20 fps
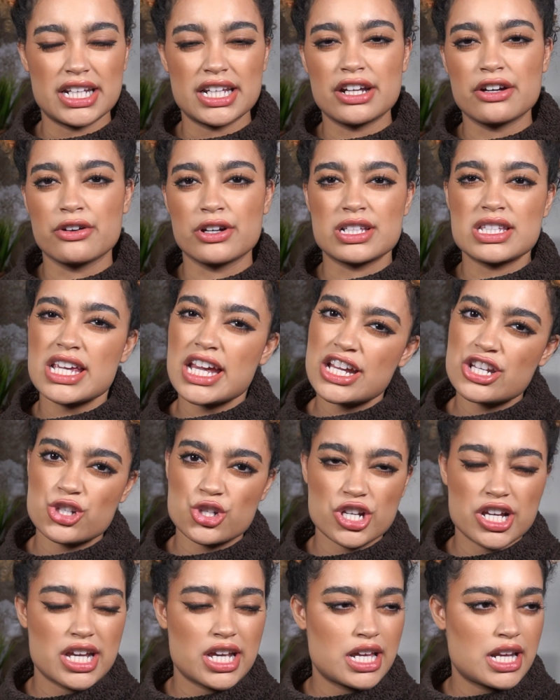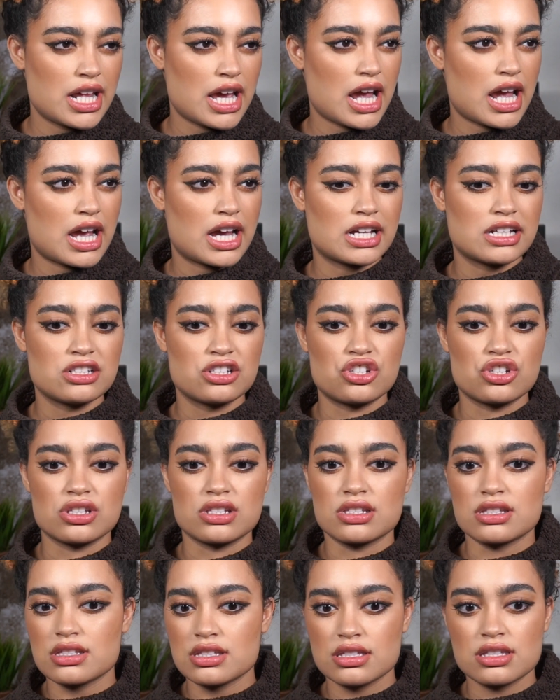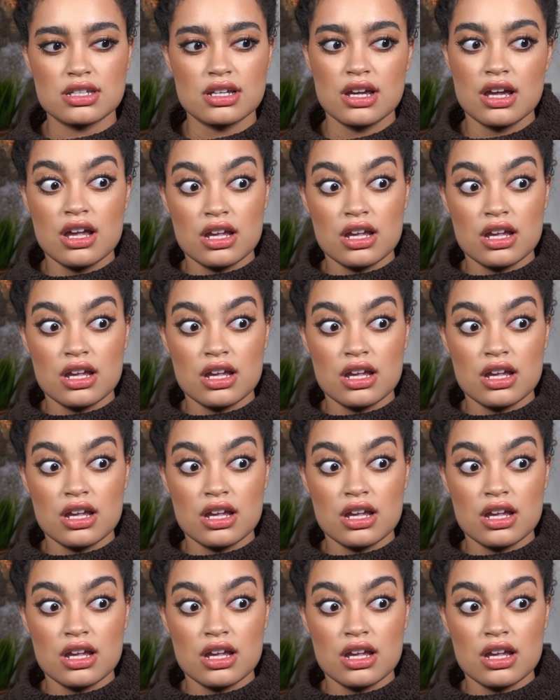irritation and just,